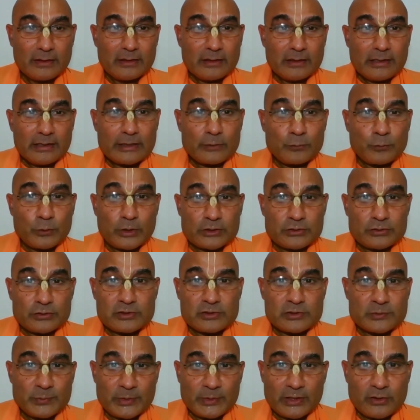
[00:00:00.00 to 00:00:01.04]
And what to
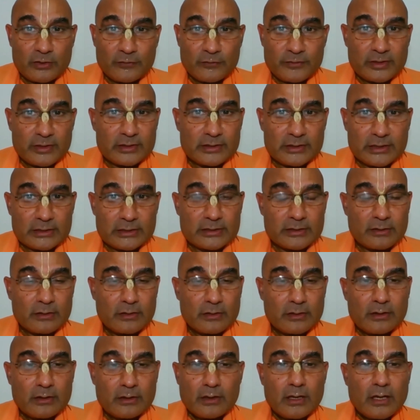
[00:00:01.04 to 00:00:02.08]
speak of another
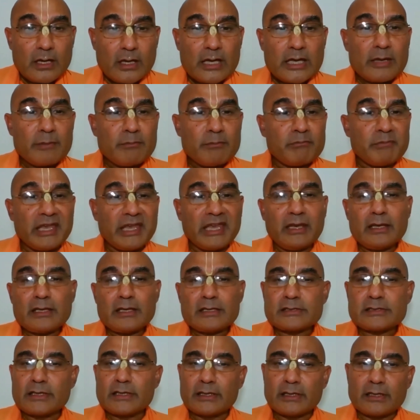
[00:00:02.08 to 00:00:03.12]

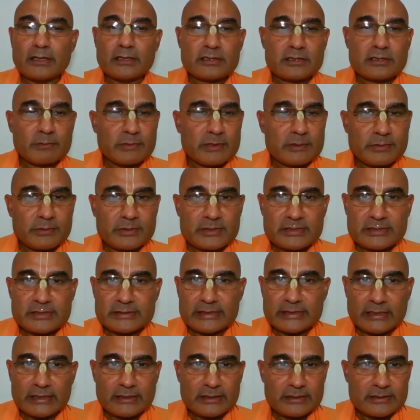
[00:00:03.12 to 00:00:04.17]
amazing intimate
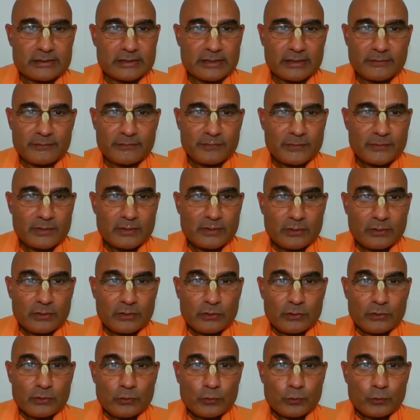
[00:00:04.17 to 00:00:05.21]
personality,
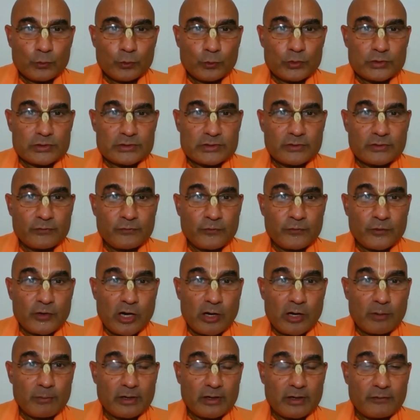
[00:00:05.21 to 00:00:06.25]
who's the
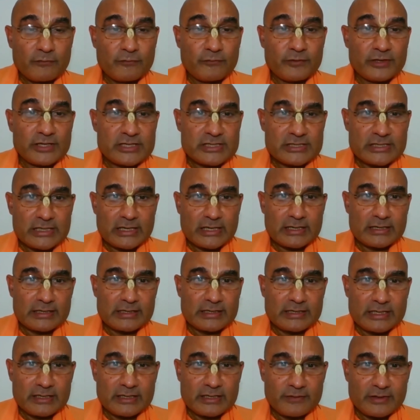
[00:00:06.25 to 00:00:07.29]
form of Vishaka
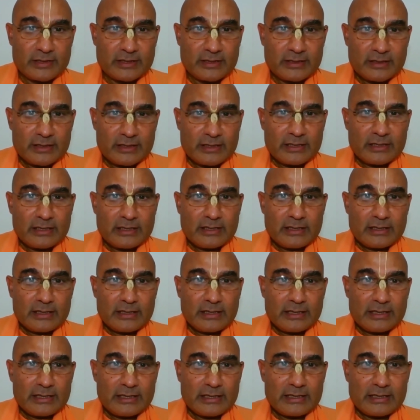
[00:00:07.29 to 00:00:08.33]
Devi
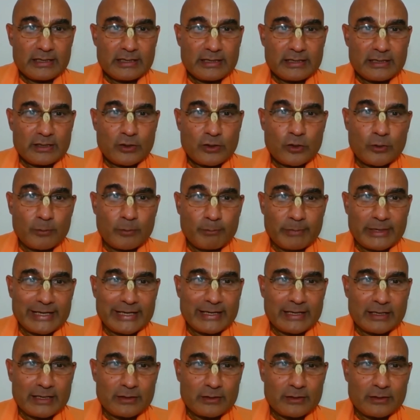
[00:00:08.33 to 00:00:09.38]

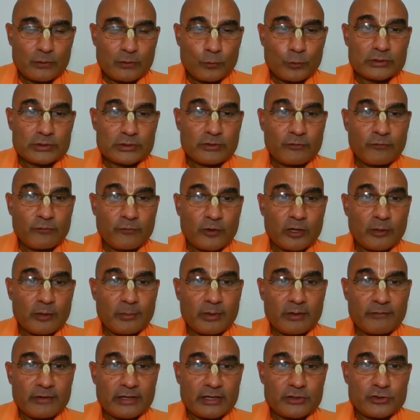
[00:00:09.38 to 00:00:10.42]
combined with the form
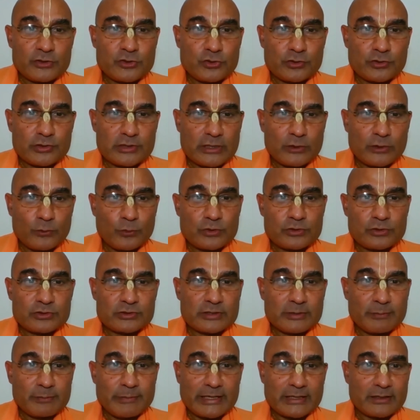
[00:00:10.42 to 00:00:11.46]
of Arjuna, who's on
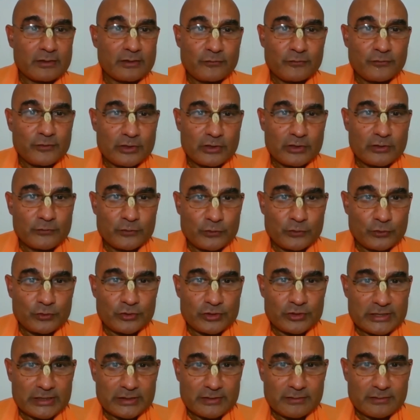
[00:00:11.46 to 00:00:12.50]
the battlefield of
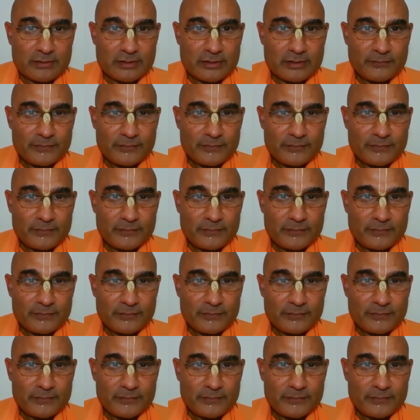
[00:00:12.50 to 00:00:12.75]
Kurukshetra.